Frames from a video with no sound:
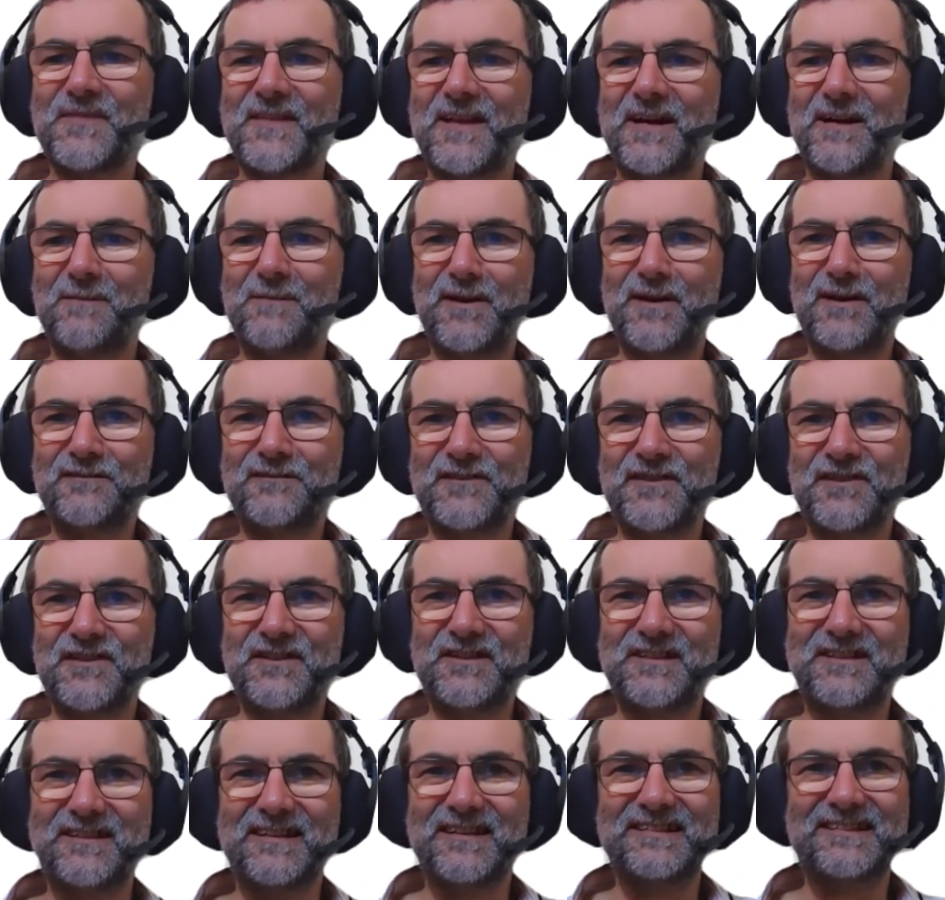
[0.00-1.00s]
might have
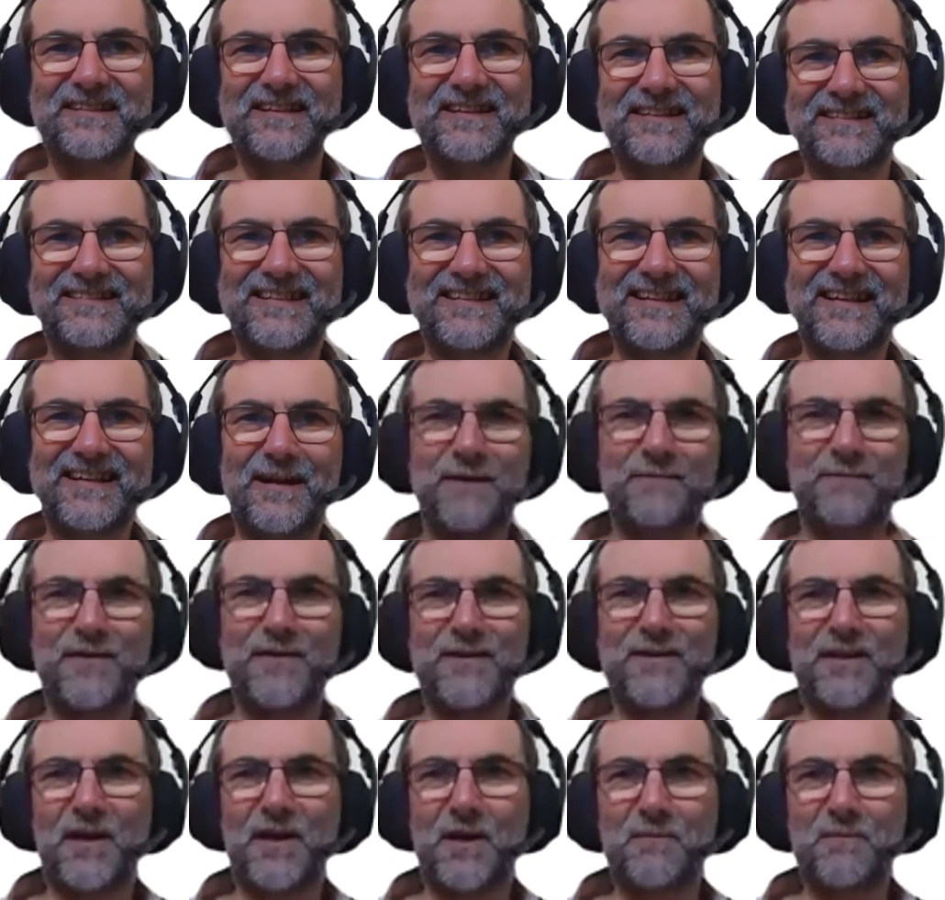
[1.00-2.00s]
to dig out
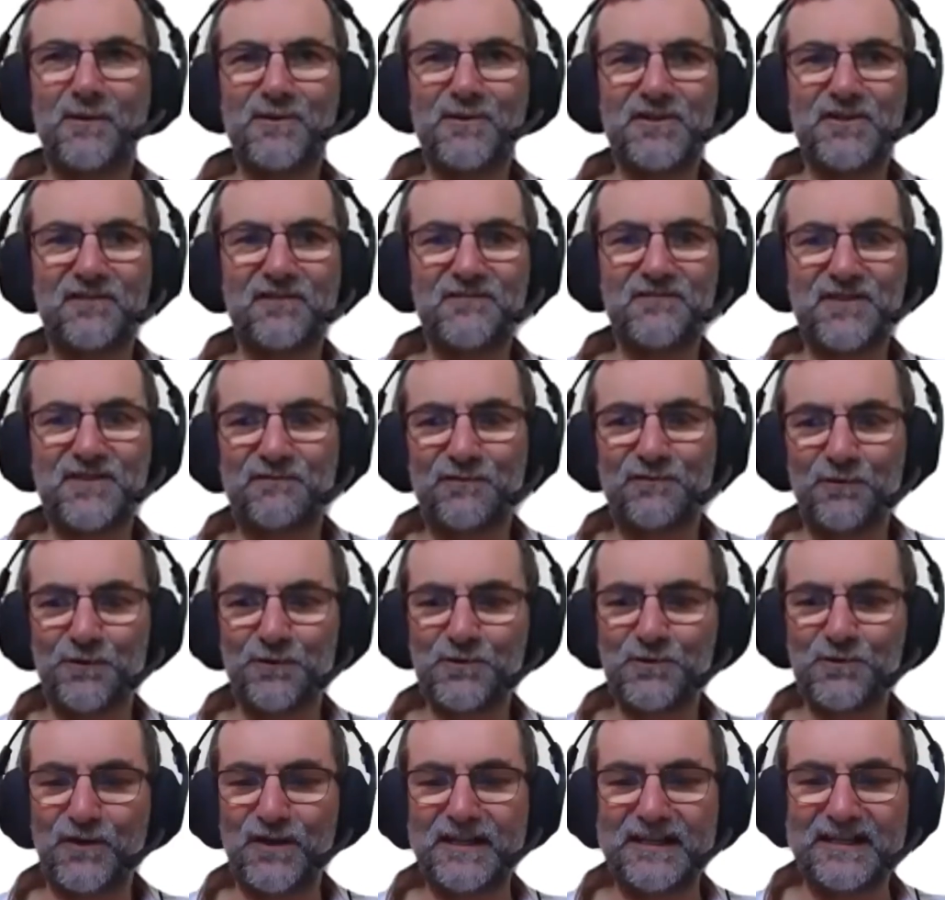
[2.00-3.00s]
my COBOL 74
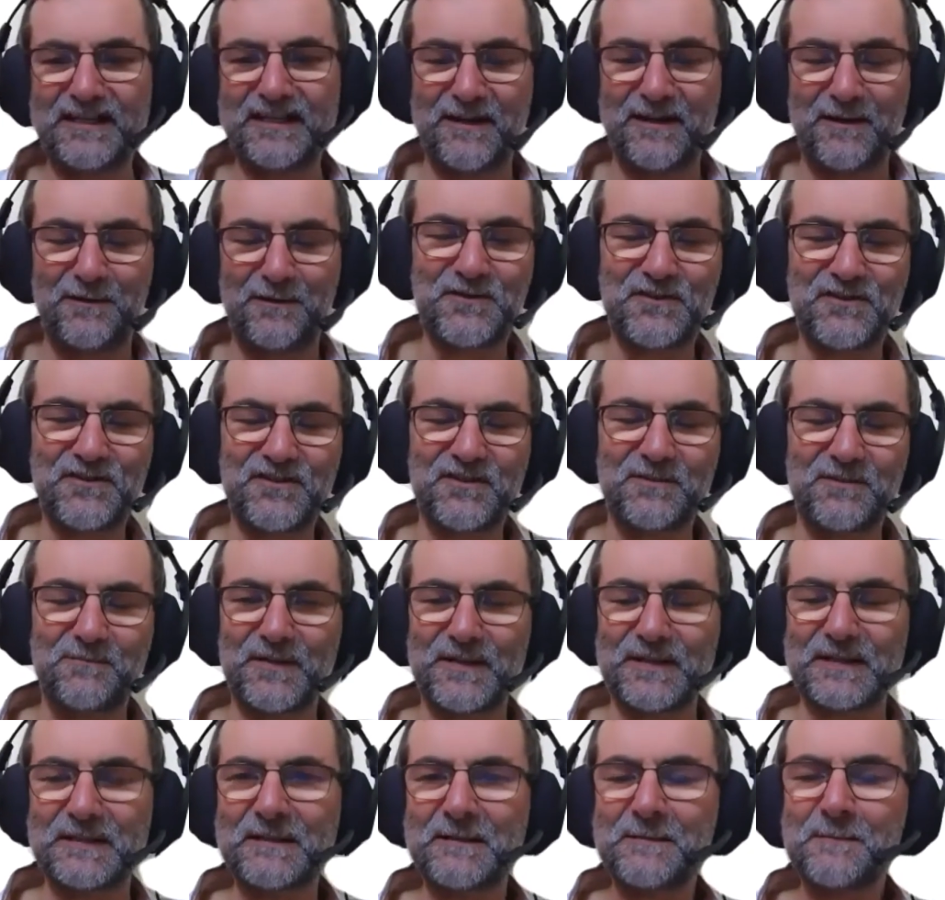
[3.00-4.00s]
training notes or
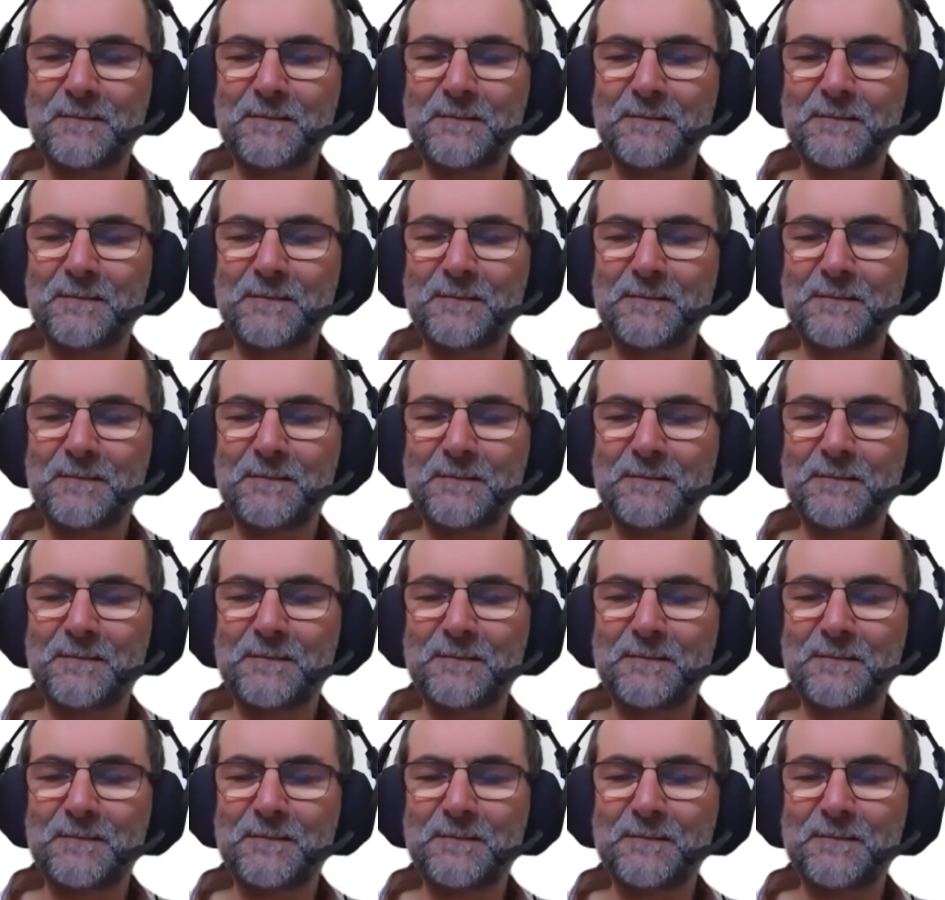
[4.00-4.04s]
something.